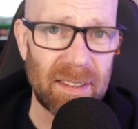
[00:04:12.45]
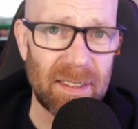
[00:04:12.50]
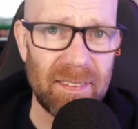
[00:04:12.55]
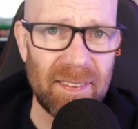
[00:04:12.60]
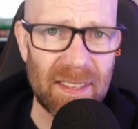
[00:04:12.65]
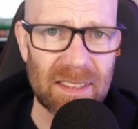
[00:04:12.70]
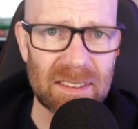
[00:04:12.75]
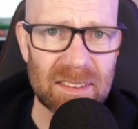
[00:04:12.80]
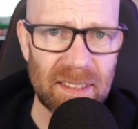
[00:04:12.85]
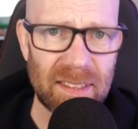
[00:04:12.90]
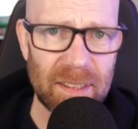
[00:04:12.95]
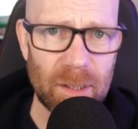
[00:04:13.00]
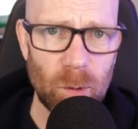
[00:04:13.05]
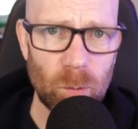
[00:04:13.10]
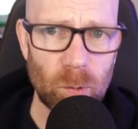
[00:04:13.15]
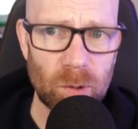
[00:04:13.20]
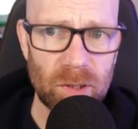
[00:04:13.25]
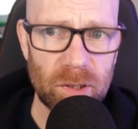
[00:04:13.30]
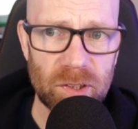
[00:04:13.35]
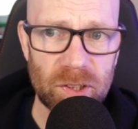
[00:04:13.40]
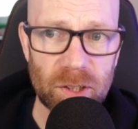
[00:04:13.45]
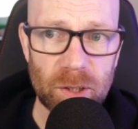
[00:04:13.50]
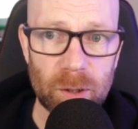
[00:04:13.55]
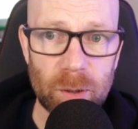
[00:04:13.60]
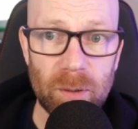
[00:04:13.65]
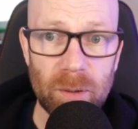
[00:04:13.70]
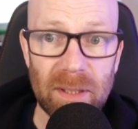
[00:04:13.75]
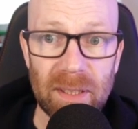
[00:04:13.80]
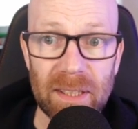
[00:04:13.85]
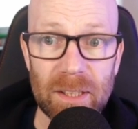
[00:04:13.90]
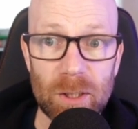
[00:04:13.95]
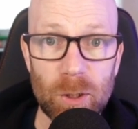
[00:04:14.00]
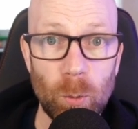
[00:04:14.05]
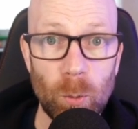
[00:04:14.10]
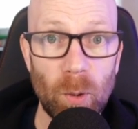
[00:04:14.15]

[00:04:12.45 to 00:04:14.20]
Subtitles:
the next thing you want to do is you